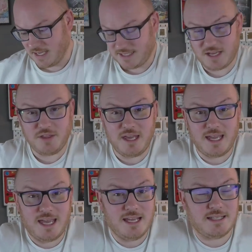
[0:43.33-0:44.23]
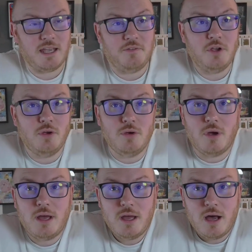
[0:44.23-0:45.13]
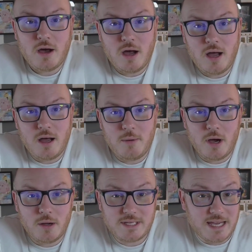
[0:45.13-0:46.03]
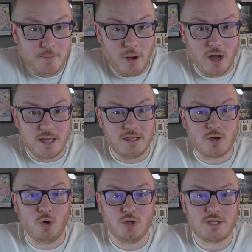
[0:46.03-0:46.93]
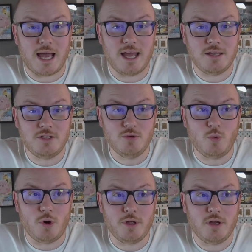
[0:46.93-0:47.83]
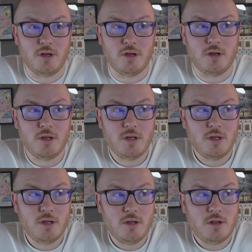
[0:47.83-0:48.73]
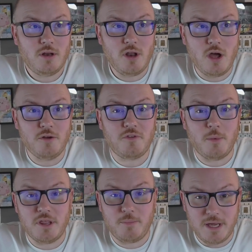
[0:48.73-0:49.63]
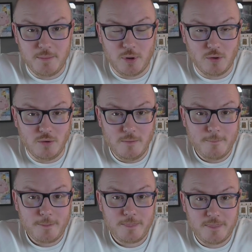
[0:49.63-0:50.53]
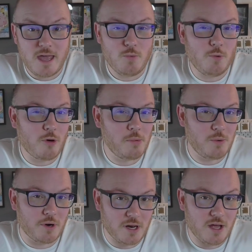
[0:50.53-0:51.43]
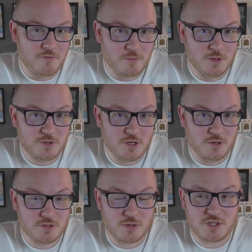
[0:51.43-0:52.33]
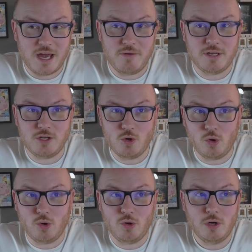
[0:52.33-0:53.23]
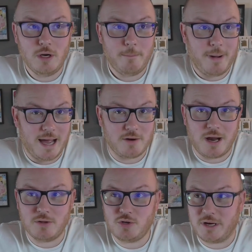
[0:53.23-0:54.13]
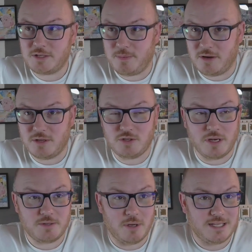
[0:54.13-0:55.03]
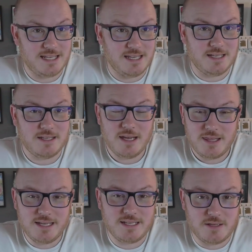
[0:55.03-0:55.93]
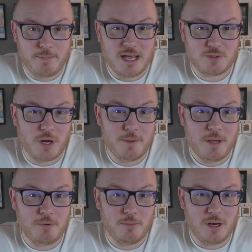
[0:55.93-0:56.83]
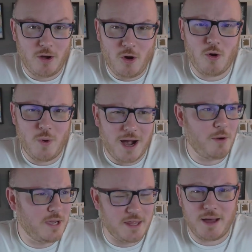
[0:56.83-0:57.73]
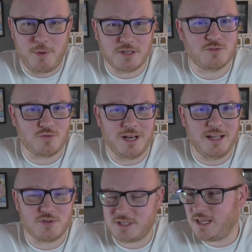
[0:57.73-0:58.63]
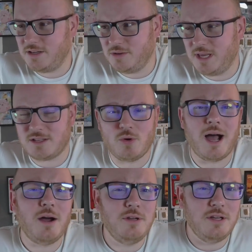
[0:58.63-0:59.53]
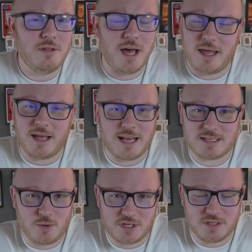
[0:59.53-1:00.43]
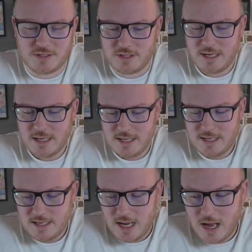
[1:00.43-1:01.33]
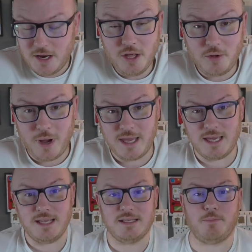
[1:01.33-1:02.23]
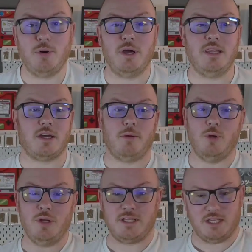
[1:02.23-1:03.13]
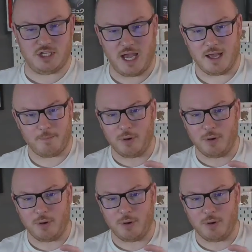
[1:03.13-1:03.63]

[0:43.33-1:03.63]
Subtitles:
Second thing is if you are taking part in the course and you want to learn from other people, they will probably want to learn from you too. So sharing your background, your experience, your expertise, this is the best way people will be like, oh wow, okay, that person's really interesting, they do this, or how do you do that, and they'll ask questions. Another way is put in the community chat,